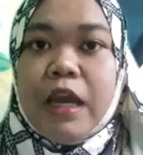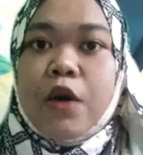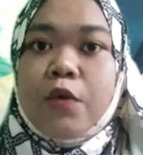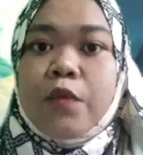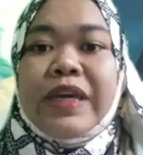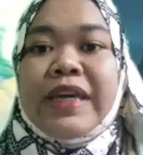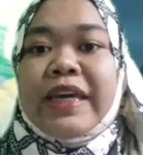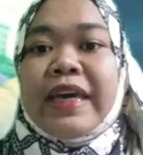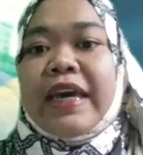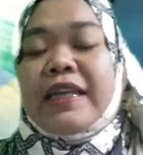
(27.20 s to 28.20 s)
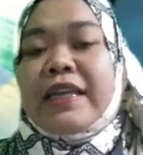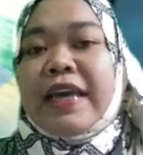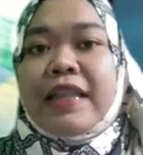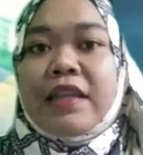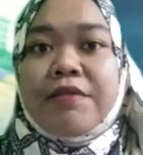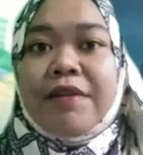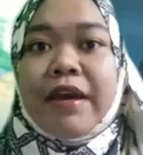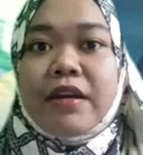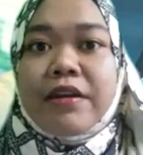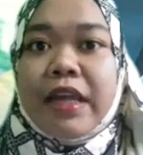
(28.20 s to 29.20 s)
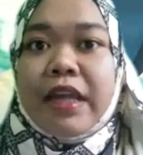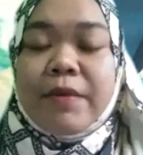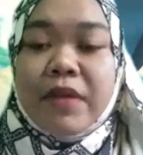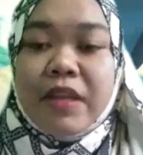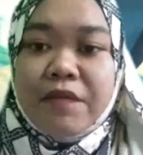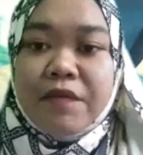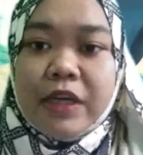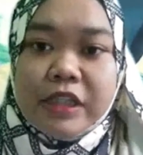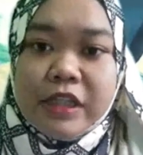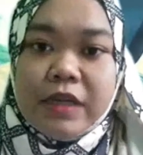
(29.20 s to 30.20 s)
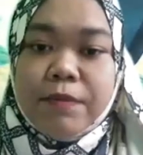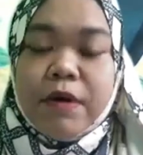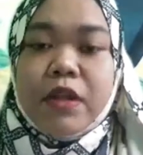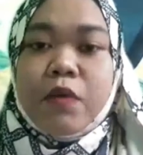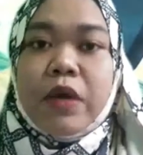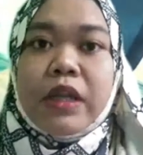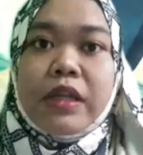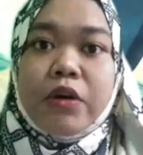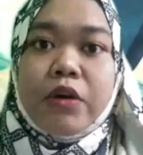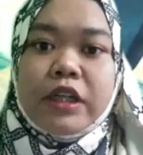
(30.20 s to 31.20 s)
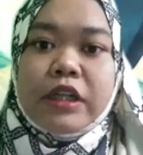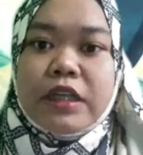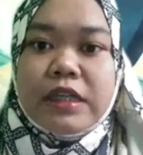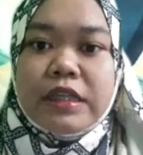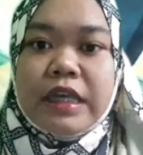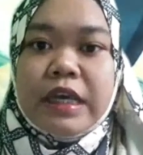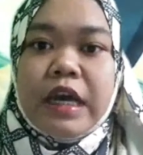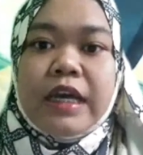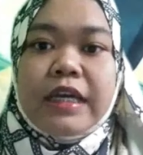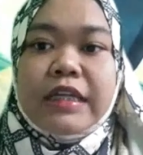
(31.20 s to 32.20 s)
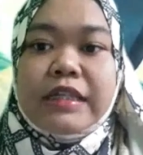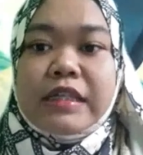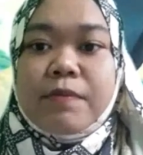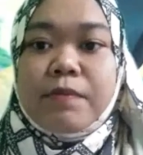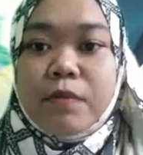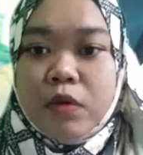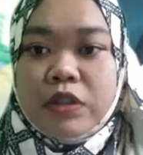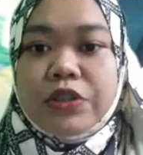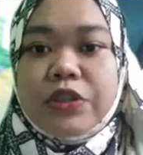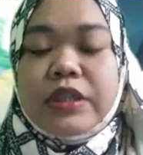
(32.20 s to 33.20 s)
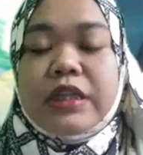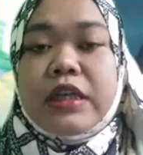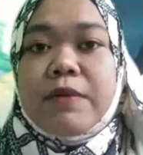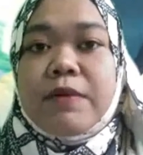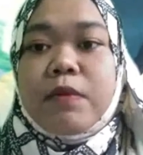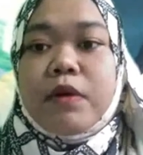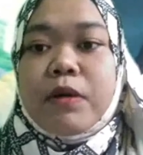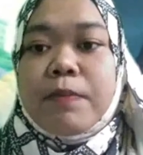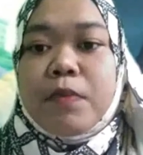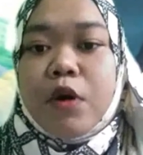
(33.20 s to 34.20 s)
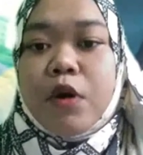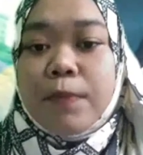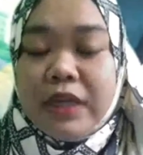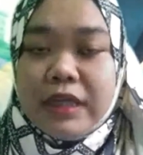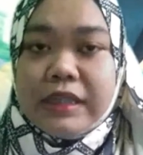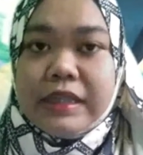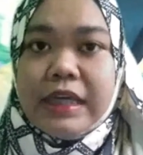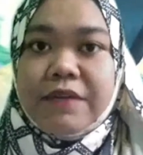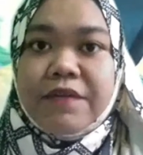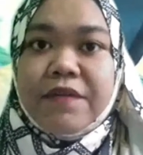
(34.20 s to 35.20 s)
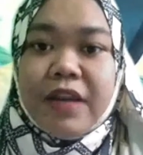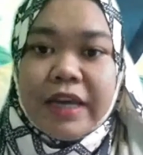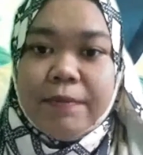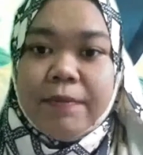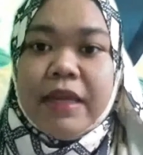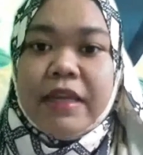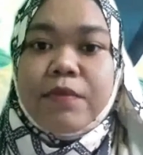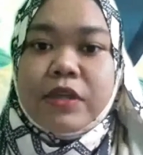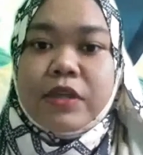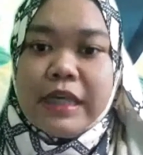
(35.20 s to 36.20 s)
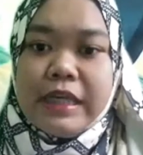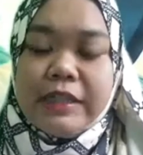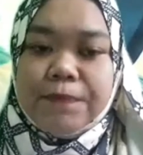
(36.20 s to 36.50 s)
We can get the right reliable information about the weather conditions is the most critical components in flight planning process.